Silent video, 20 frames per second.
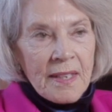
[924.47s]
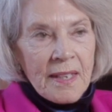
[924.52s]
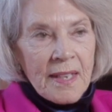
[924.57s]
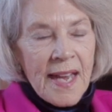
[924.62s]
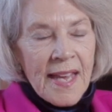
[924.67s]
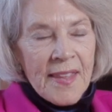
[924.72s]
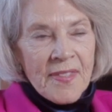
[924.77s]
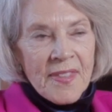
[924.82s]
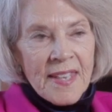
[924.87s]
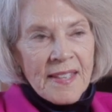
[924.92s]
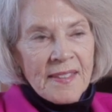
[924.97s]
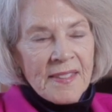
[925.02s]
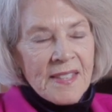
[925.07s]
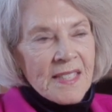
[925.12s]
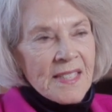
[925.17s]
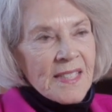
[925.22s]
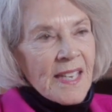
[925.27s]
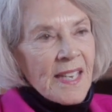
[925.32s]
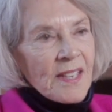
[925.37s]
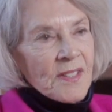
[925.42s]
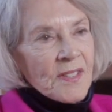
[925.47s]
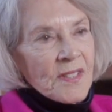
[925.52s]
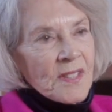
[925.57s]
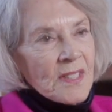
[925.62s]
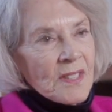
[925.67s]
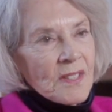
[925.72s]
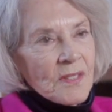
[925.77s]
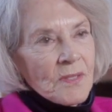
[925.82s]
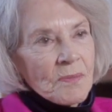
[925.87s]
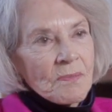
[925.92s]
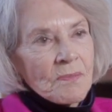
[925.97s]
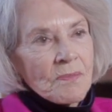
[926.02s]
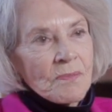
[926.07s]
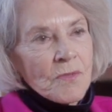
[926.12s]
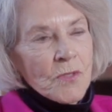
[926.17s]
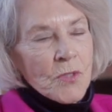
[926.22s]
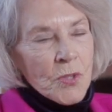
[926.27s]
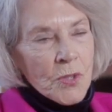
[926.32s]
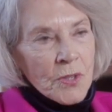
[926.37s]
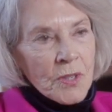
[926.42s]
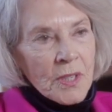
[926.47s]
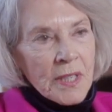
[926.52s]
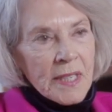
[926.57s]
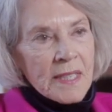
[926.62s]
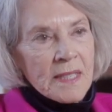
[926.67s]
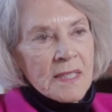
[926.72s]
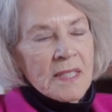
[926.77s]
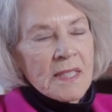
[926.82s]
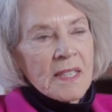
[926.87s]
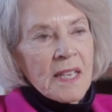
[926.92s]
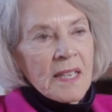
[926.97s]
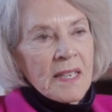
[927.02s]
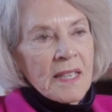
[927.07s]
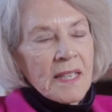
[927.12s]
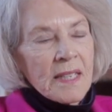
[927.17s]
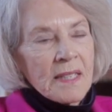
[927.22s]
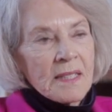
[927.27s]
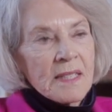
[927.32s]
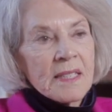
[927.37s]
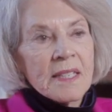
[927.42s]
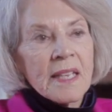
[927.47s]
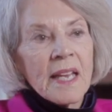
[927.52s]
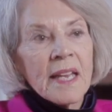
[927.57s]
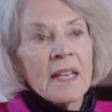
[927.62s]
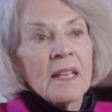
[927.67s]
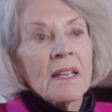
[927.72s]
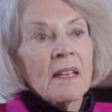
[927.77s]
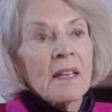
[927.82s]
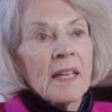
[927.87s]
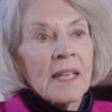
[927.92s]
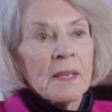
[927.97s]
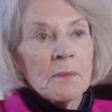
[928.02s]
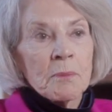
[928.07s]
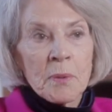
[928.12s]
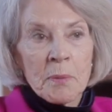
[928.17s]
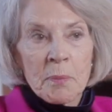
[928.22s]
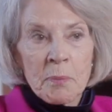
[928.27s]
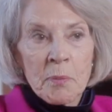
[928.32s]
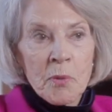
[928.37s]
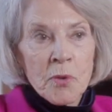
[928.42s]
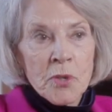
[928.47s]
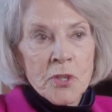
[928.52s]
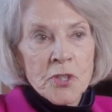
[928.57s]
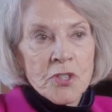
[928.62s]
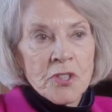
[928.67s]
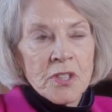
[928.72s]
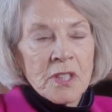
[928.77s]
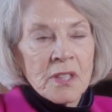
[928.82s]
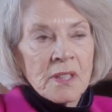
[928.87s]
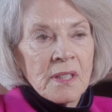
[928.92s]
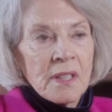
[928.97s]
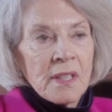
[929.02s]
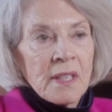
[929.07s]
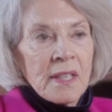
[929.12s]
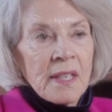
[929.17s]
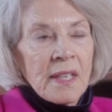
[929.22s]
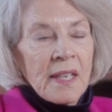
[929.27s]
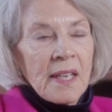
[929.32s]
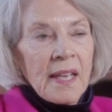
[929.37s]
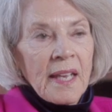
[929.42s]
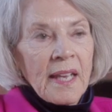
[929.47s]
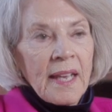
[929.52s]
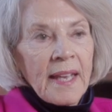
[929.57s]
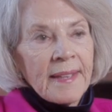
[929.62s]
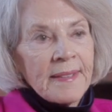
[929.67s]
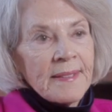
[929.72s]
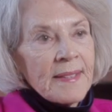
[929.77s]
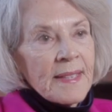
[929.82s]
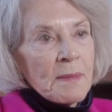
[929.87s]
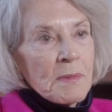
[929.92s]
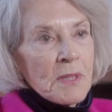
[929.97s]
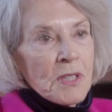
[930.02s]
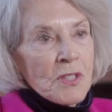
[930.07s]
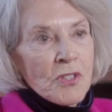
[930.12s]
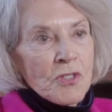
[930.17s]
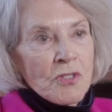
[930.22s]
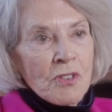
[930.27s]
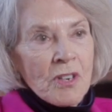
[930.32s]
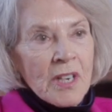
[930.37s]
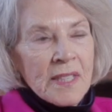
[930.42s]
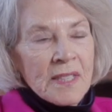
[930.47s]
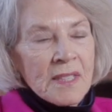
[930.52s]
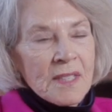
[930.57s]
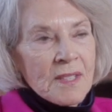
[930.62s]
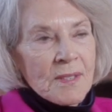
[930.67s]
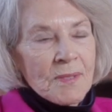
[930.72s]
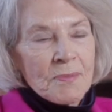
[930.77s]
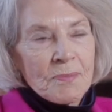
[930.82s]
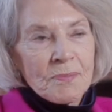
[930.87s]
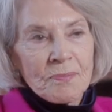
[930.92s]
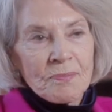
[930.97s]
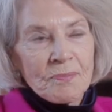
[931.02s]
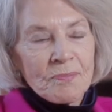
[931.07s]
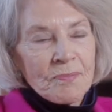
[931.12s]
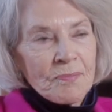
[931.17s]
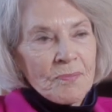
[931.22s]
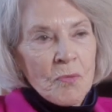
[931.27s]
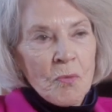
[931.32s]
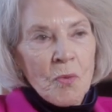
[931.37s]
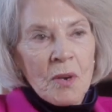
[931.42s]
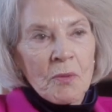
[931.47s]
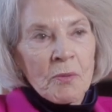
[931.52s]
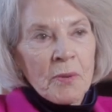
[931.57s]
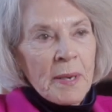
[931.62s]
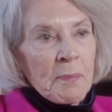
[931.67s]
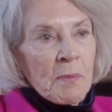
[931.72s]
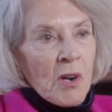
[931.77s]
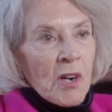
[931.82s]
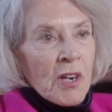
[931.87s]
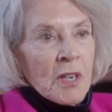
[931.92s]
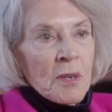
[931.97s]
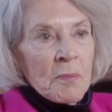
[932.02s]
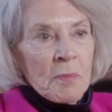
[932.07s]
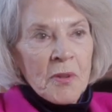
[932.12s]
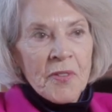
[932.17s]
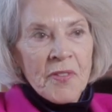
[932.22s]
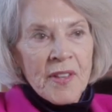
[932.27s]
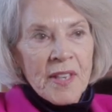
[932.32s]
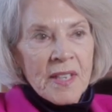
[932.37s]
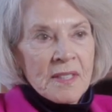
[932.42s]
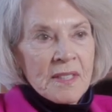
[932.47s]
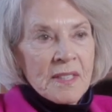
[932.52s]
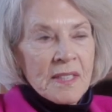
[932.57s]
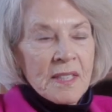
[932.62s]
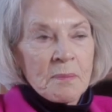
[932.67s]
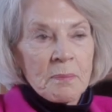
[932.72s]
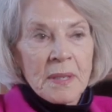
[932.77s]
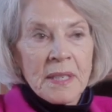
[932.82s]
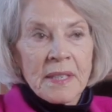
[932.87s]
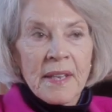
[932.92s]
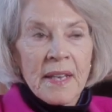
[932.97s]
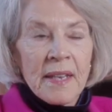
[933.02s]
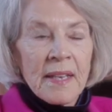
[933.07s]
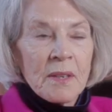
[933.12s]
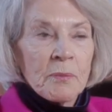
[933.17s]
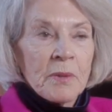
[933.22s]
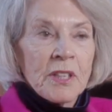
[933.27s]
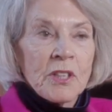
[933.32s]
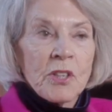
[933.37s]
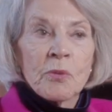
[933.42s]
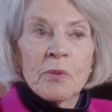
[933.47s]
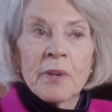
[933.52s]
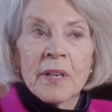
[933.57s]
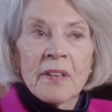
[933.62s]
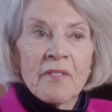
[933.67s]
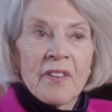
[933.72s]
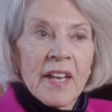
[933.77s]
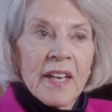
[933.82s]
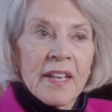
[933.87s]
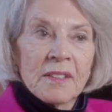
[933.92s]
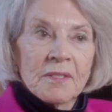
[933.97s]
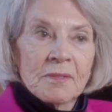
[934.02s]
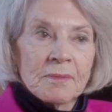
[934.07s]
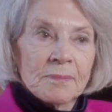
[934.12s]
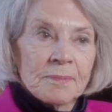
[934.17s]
I think this house is truly a study in scale and proportion and demonstrates what remarkable things can be done when you renovate.